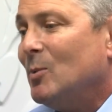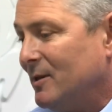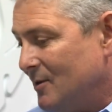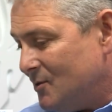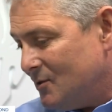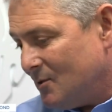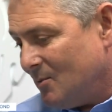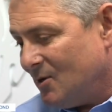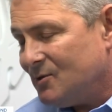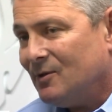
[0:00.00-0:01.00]
But this is the
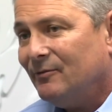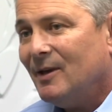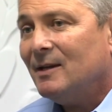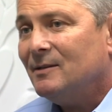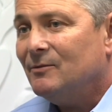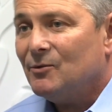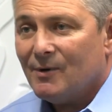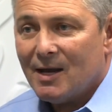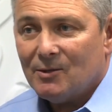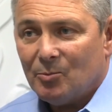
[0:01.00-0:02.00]
most effective
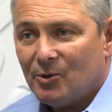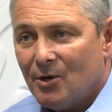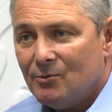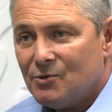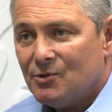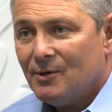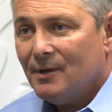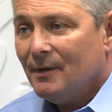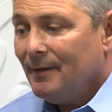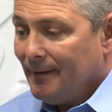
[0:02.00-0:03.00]
direct approach,
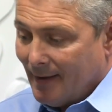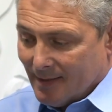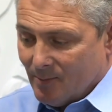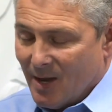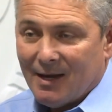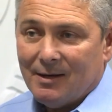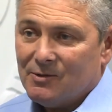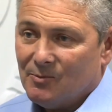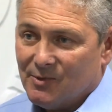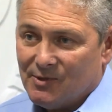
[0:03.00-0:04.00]
and the
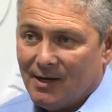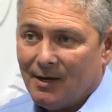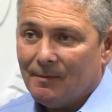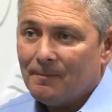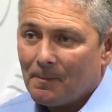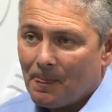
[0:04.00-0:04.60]
mechanism is there.